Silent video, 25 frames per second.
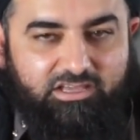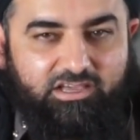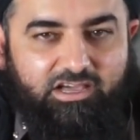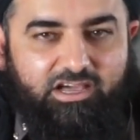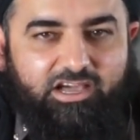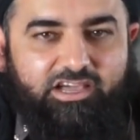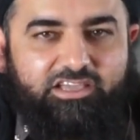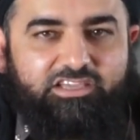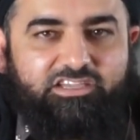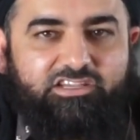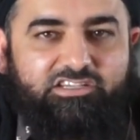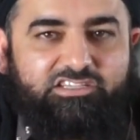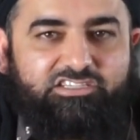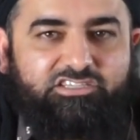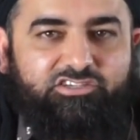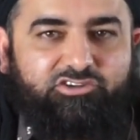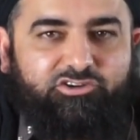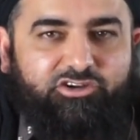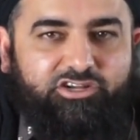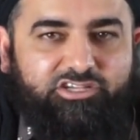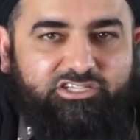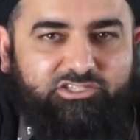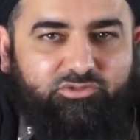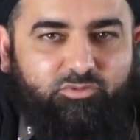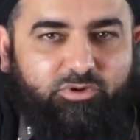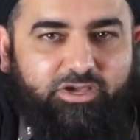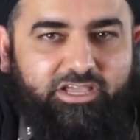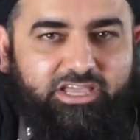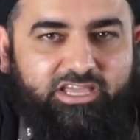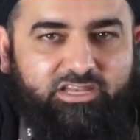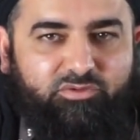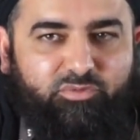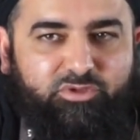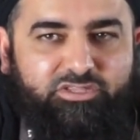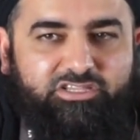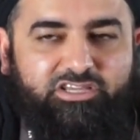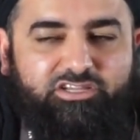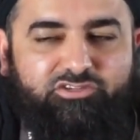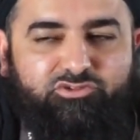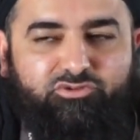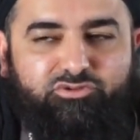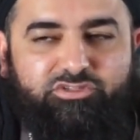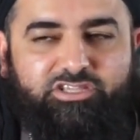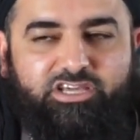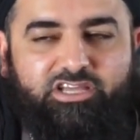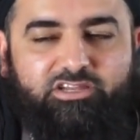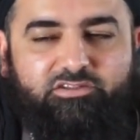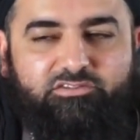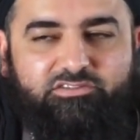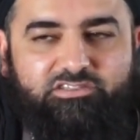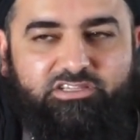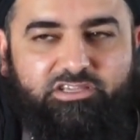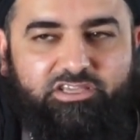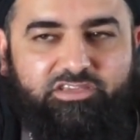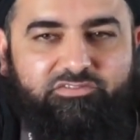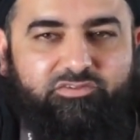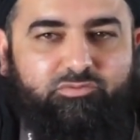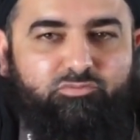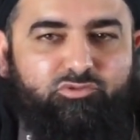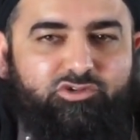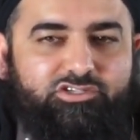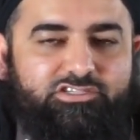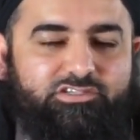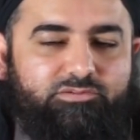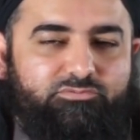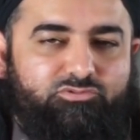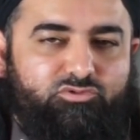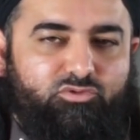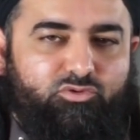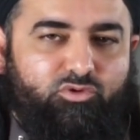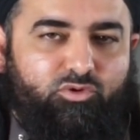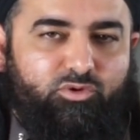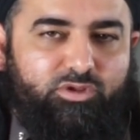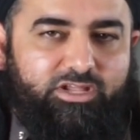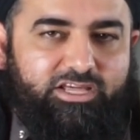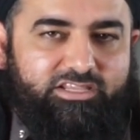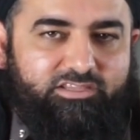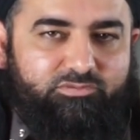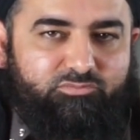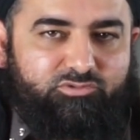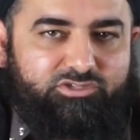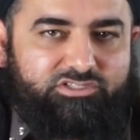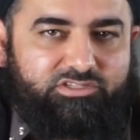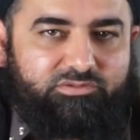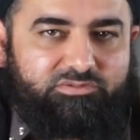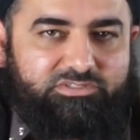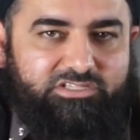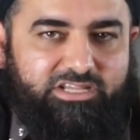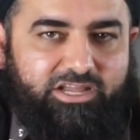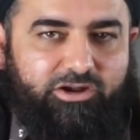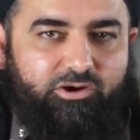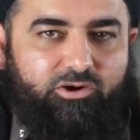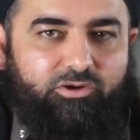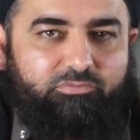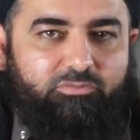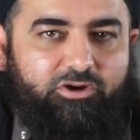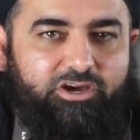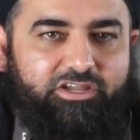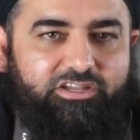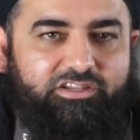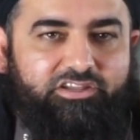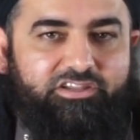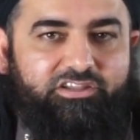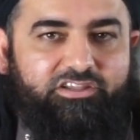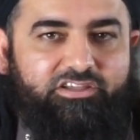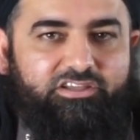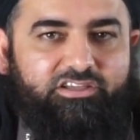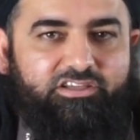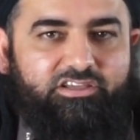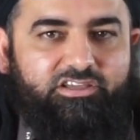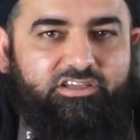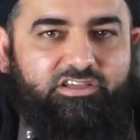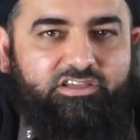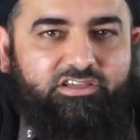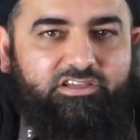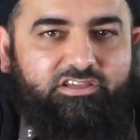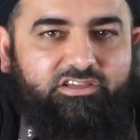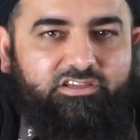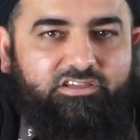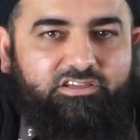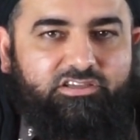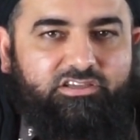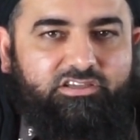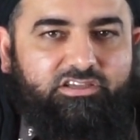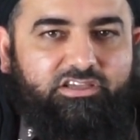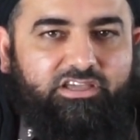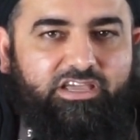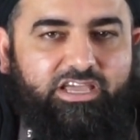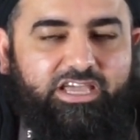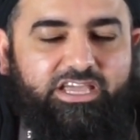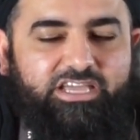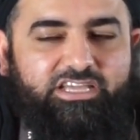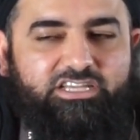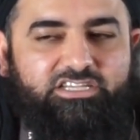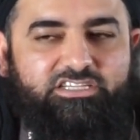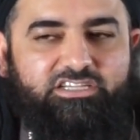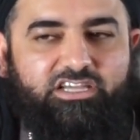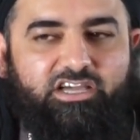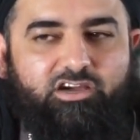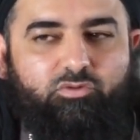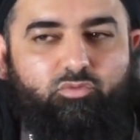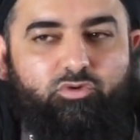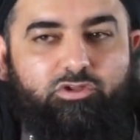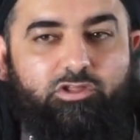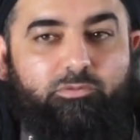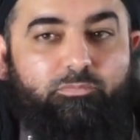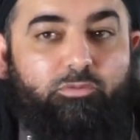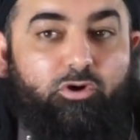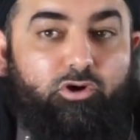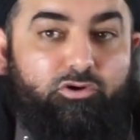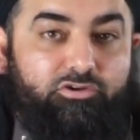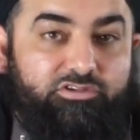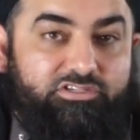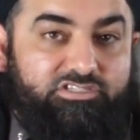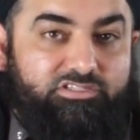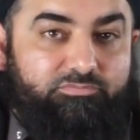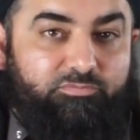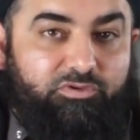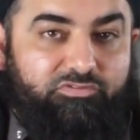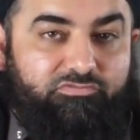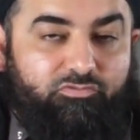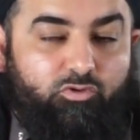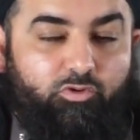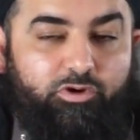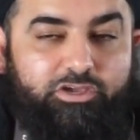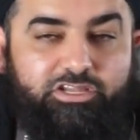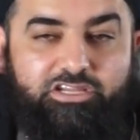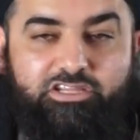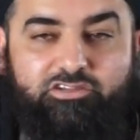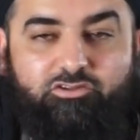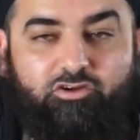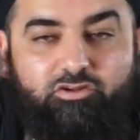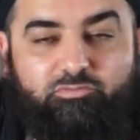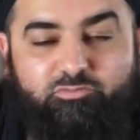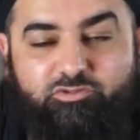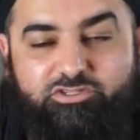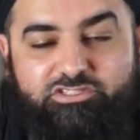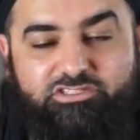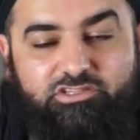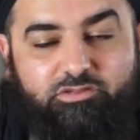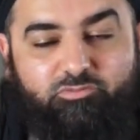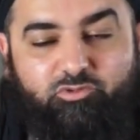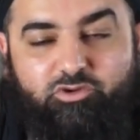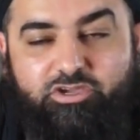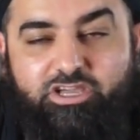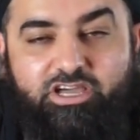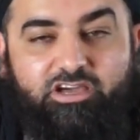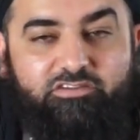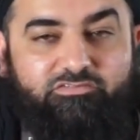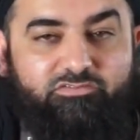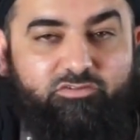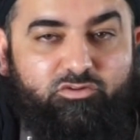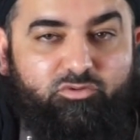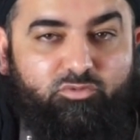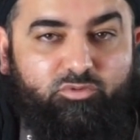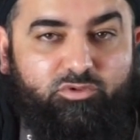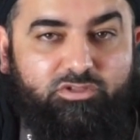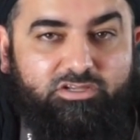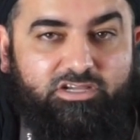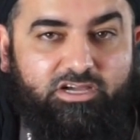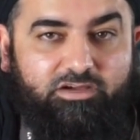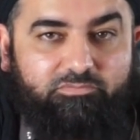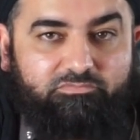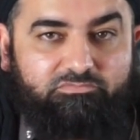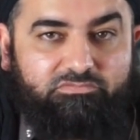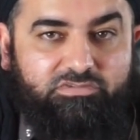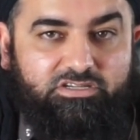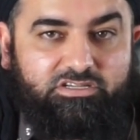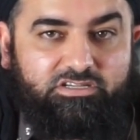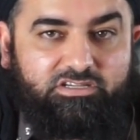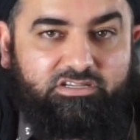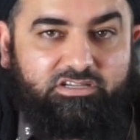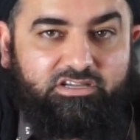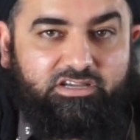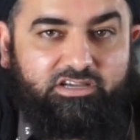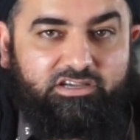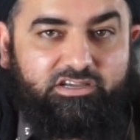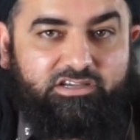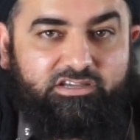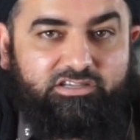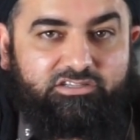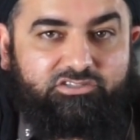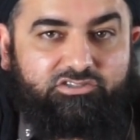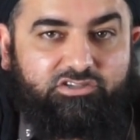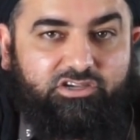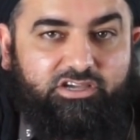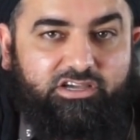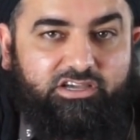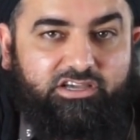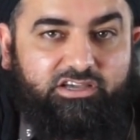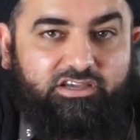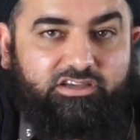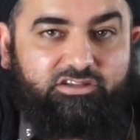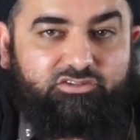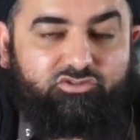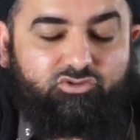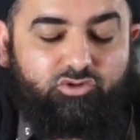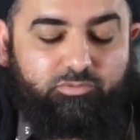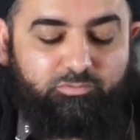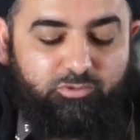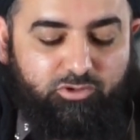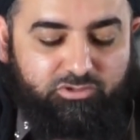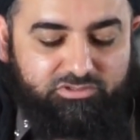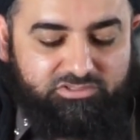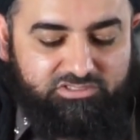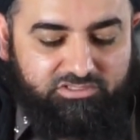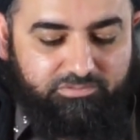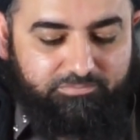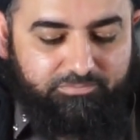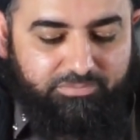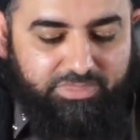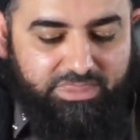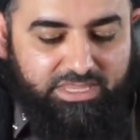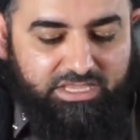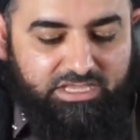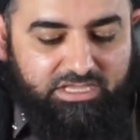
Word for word: uh, in a serious way. And when they do that, even Muslims will call other Muslims narrow-minded and uh, will oppose before any non-Muslim or kafir will come uh, uh, to oppose them.